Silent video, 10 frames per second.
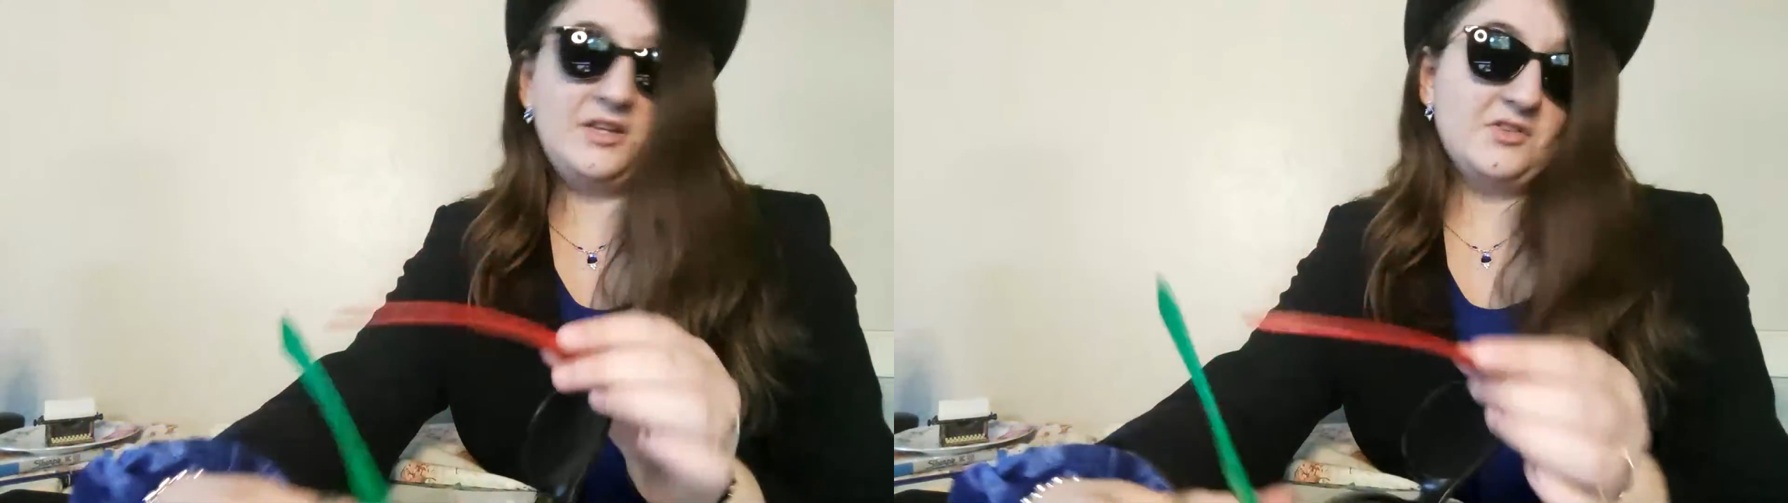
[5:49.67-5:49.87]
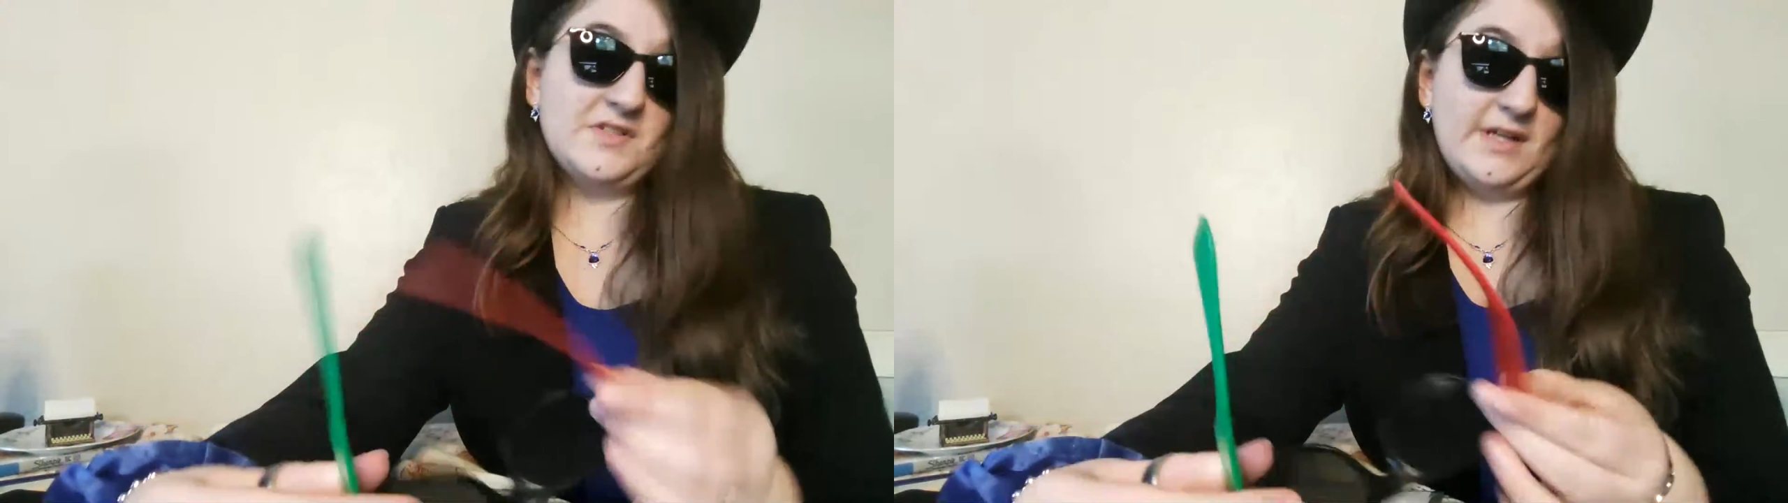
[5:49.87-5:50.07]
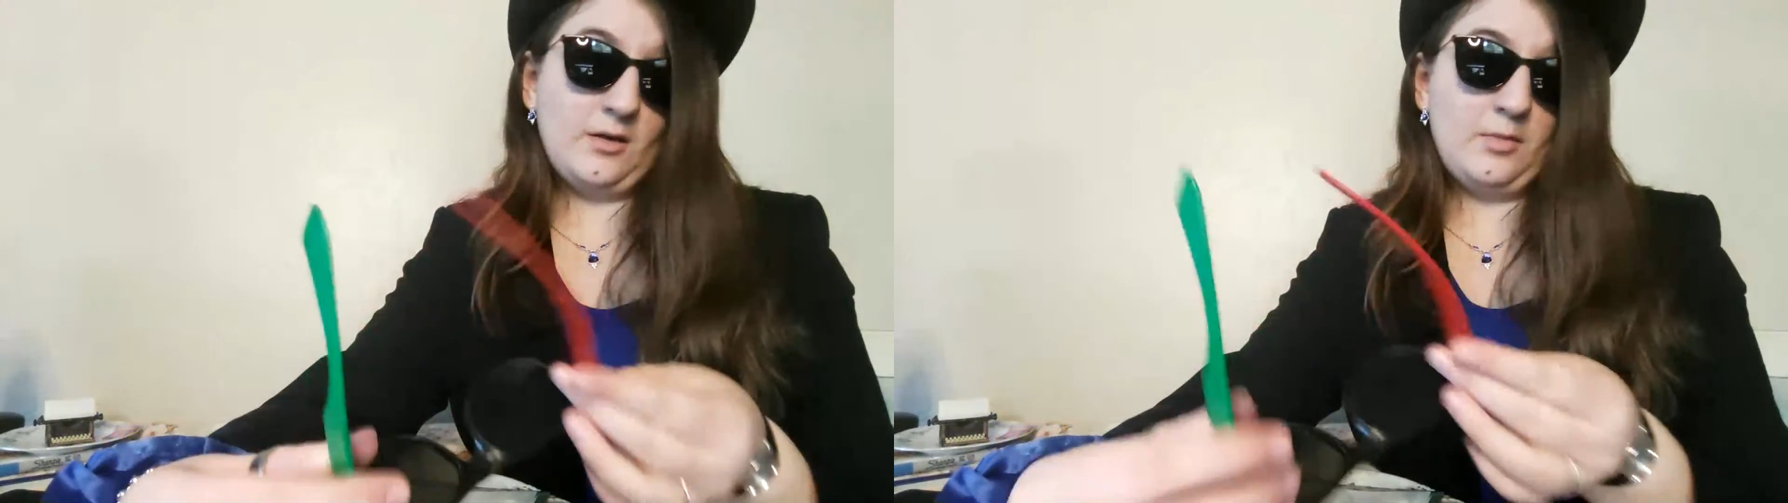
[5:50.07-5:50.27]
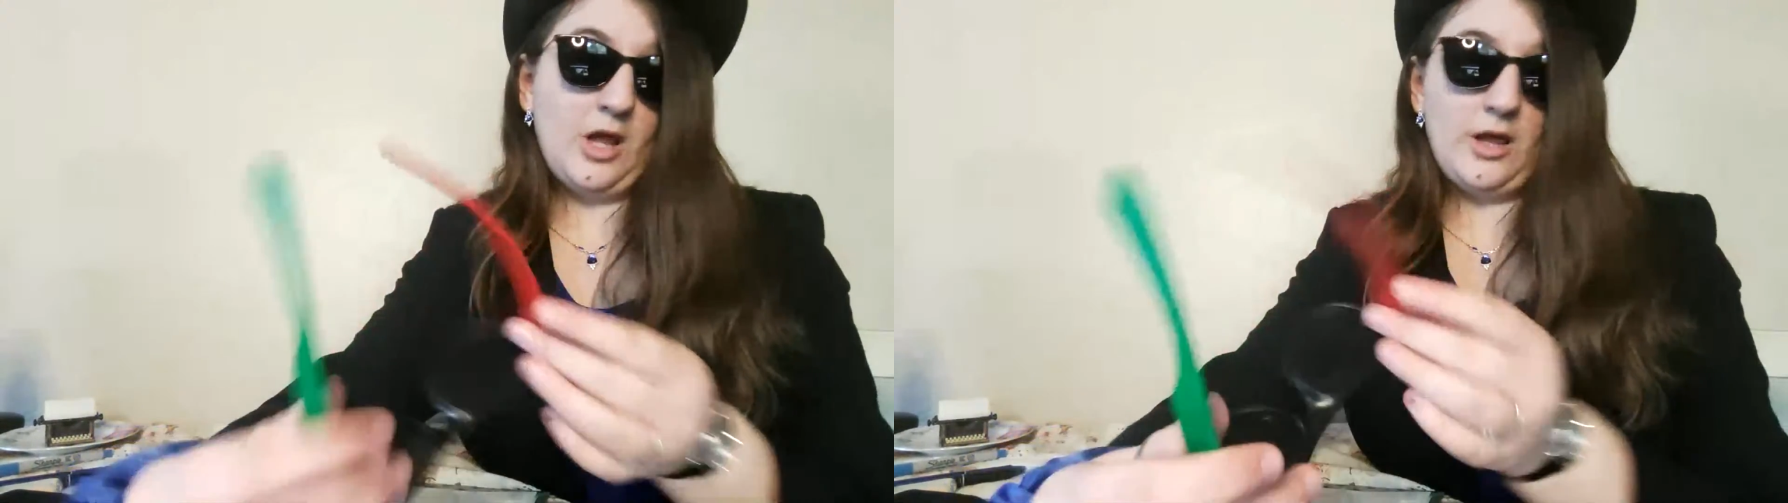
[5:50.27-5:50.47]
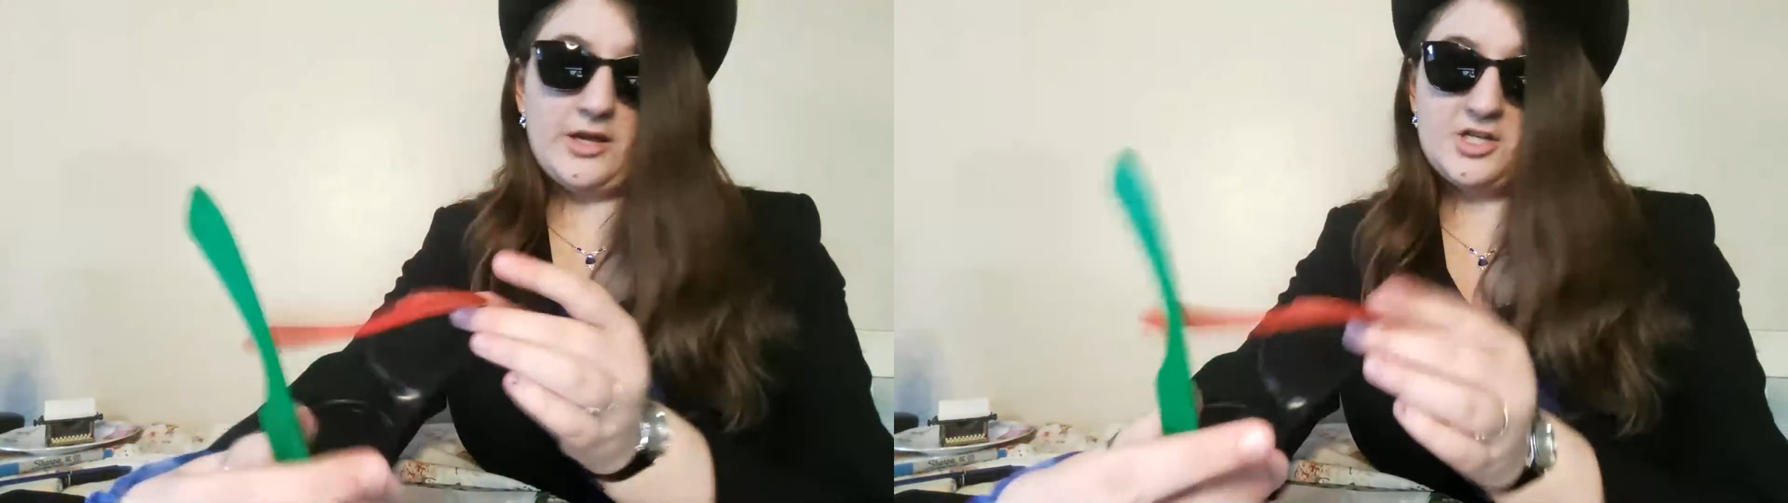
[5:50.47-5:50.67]
used nail
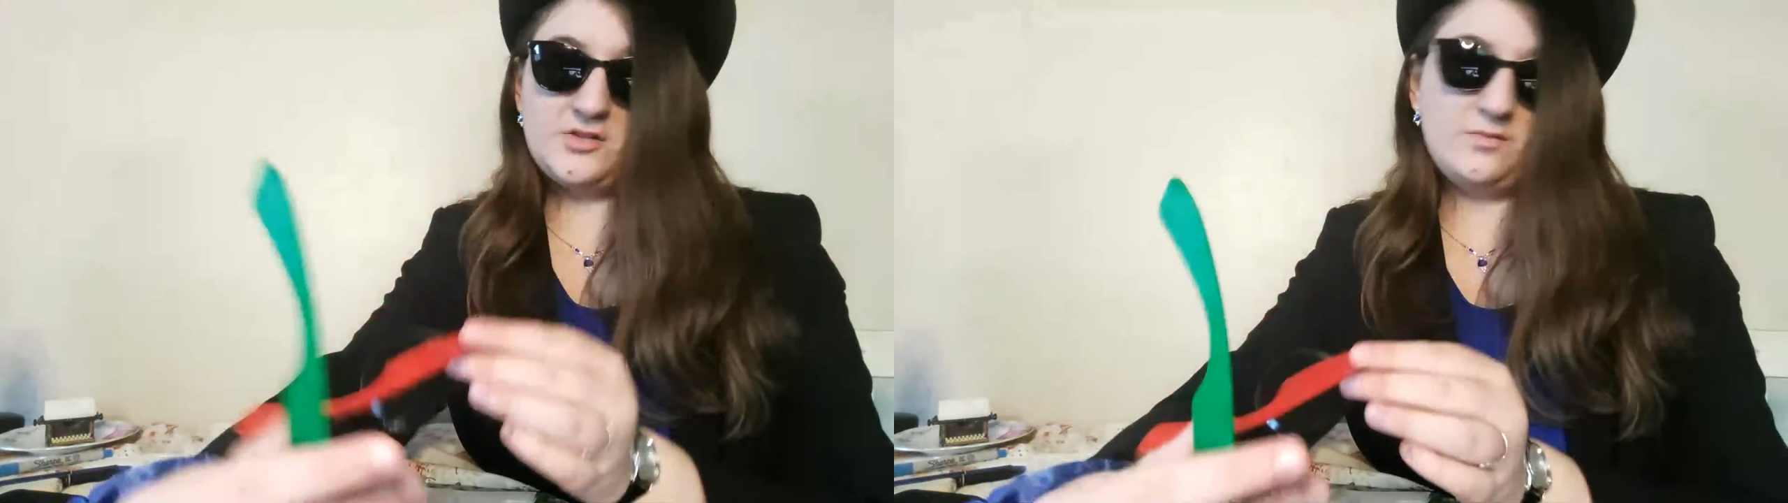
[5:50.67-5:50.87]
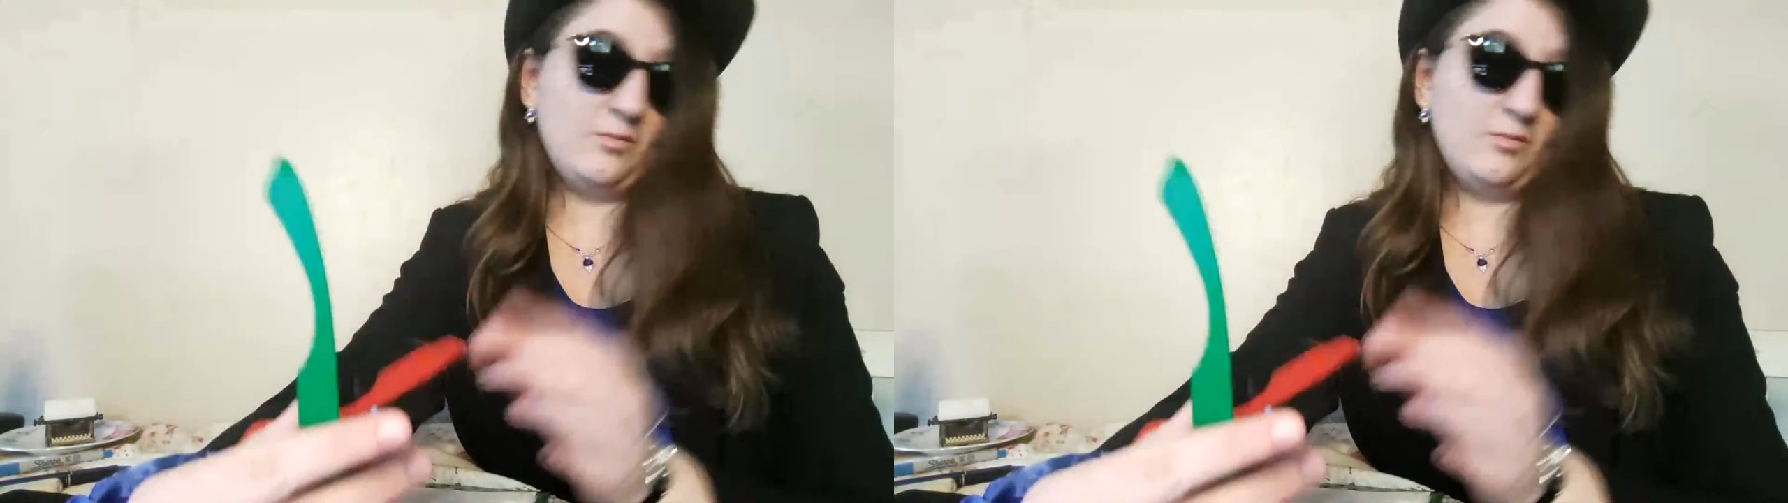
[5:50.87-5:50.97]
polish,